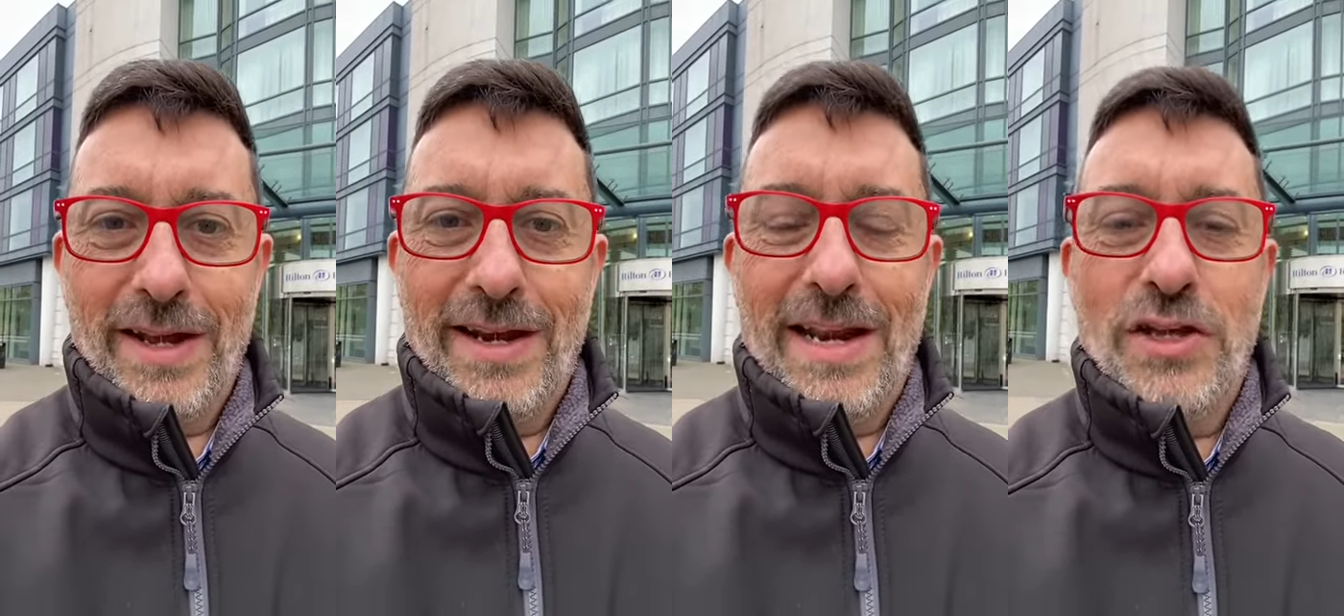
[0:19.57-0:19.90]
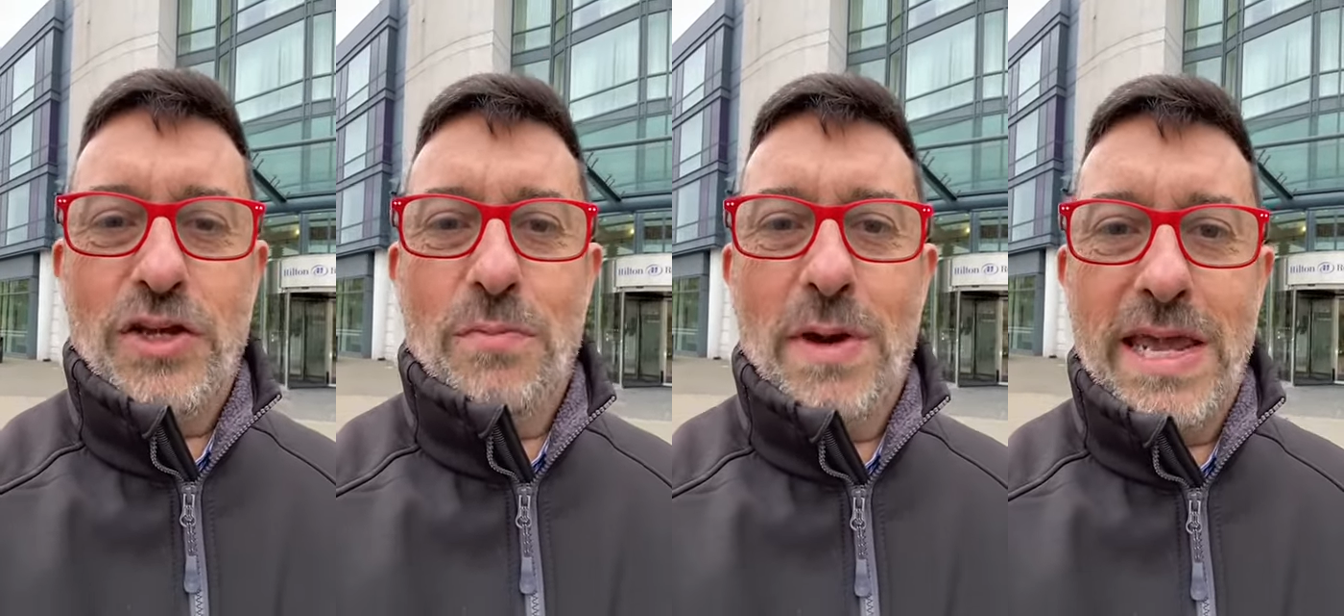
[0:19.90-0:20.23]
Now,
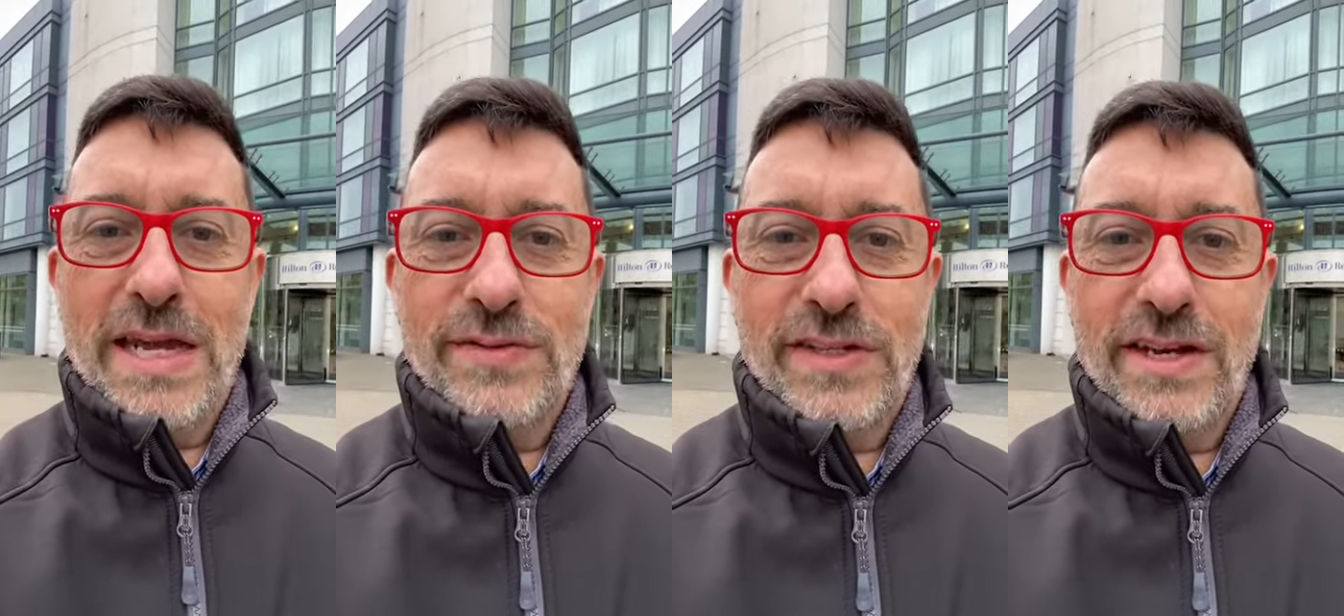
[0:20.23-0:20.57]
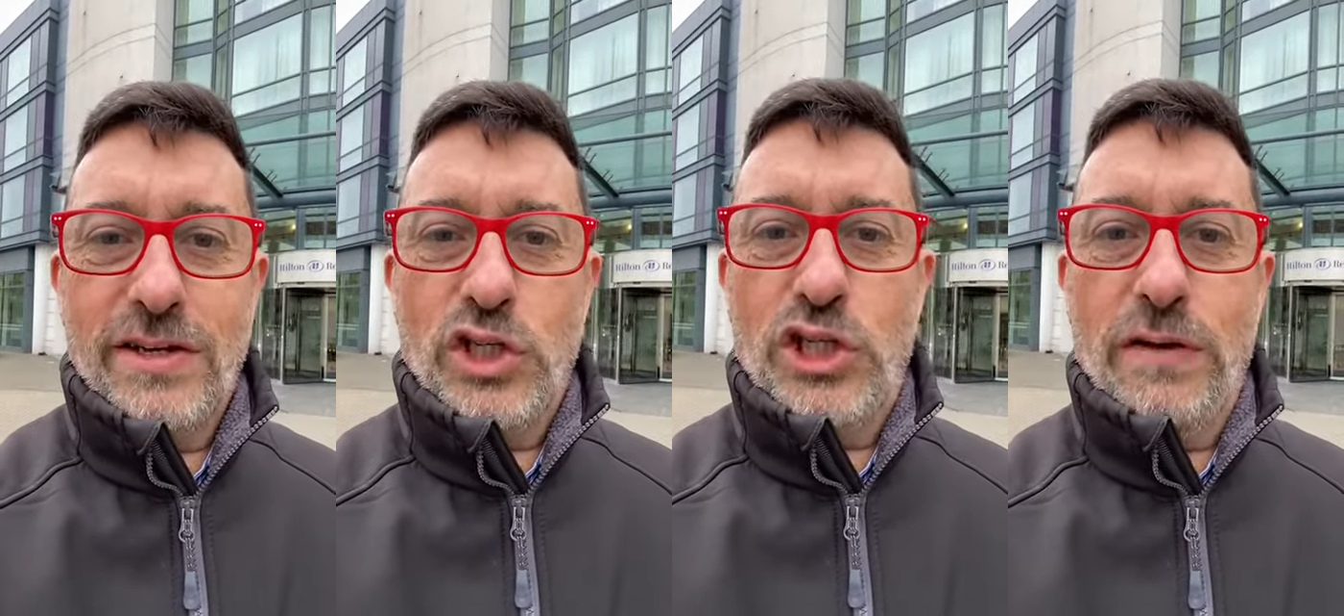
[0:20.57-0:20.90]
you may have
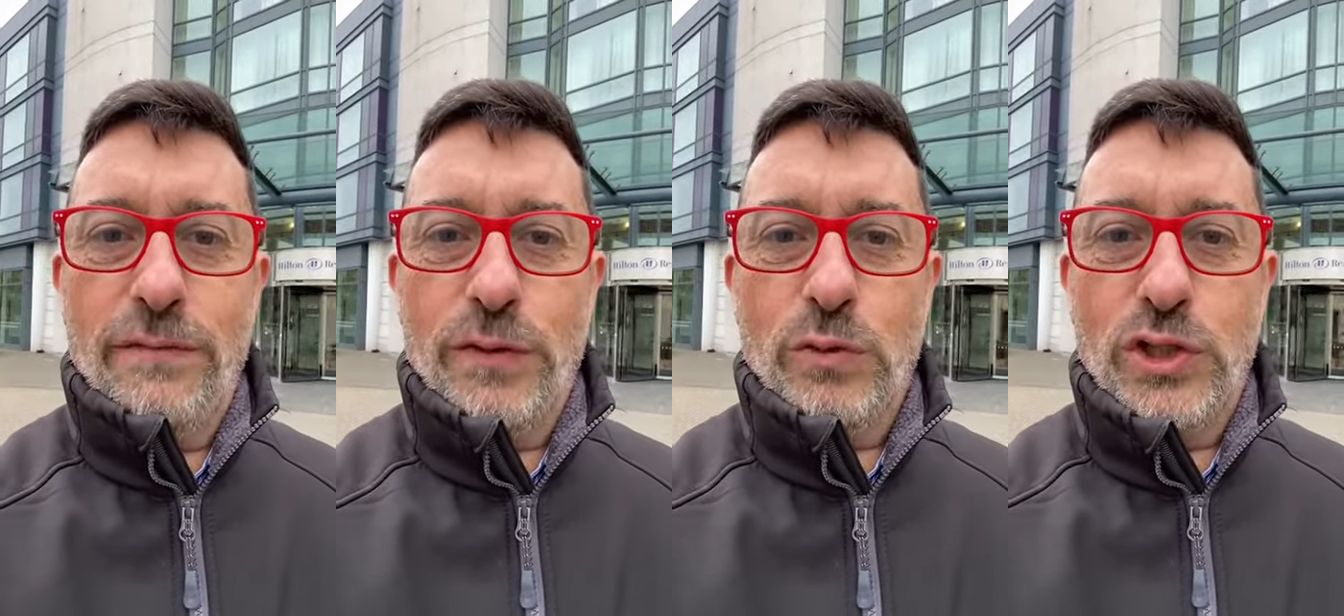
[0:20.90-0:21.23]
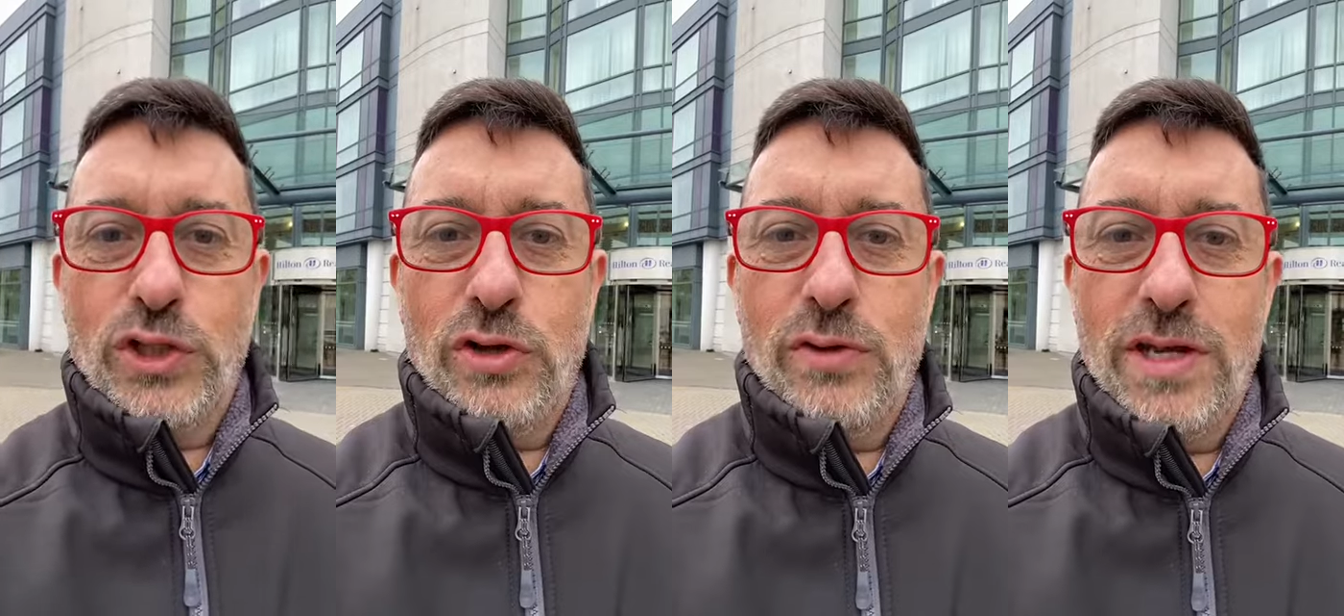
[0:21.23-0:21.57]
seen Shinfield
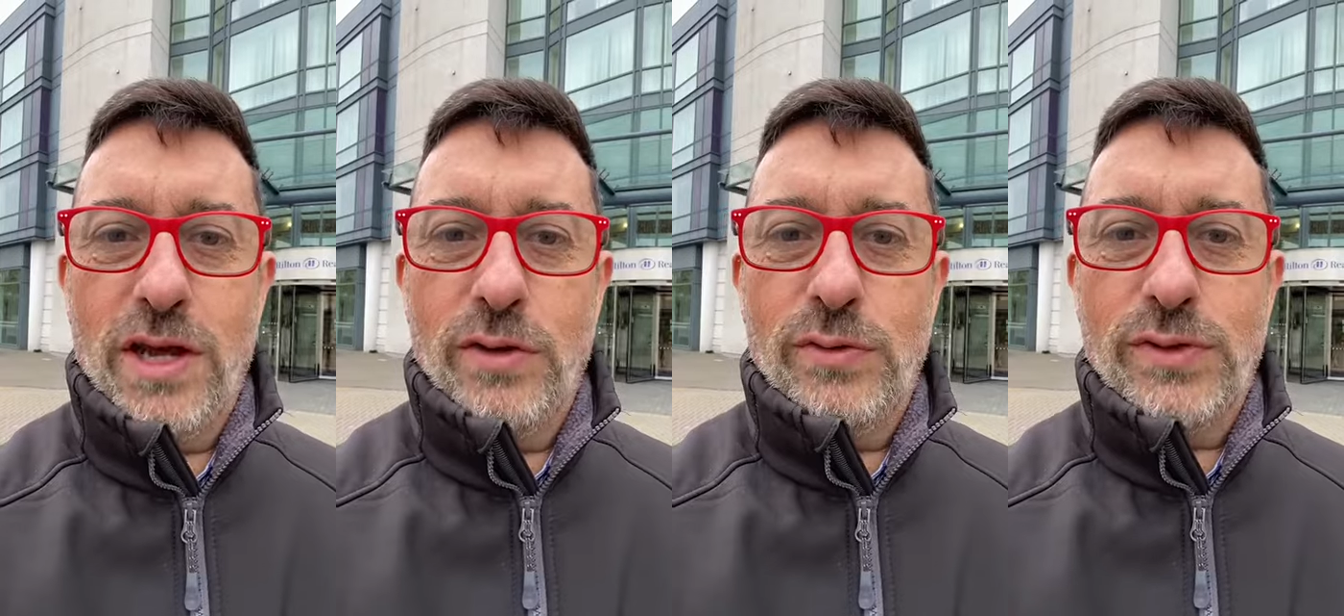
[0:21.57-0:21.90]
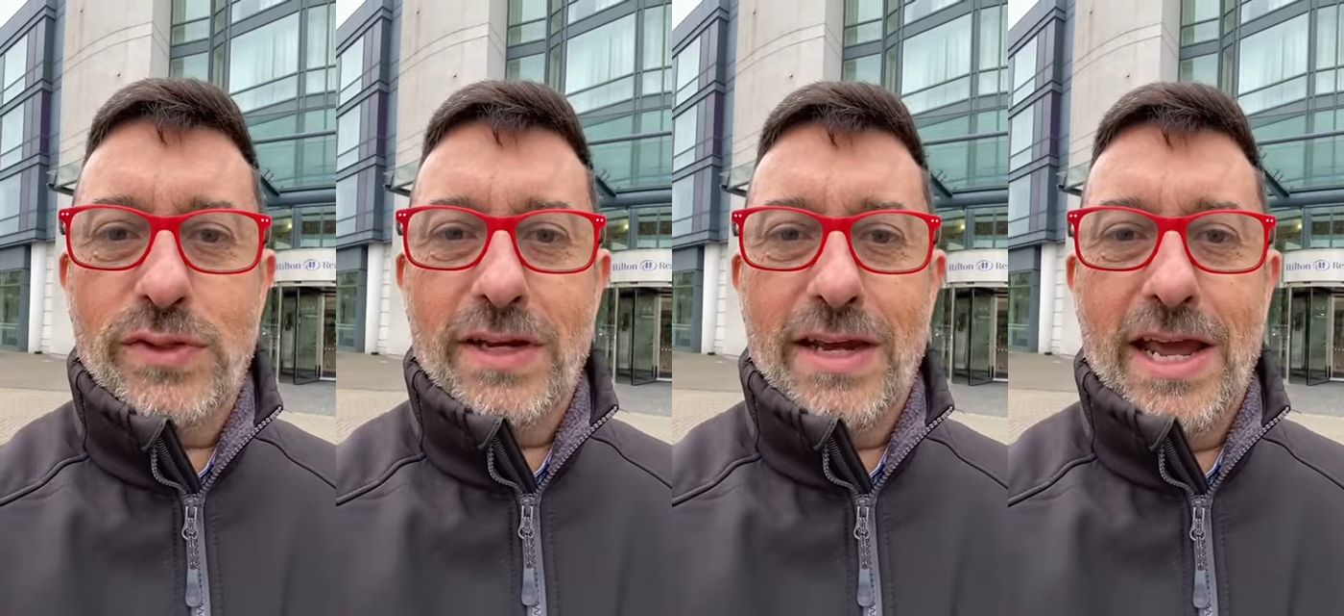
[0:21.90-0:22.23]
Studios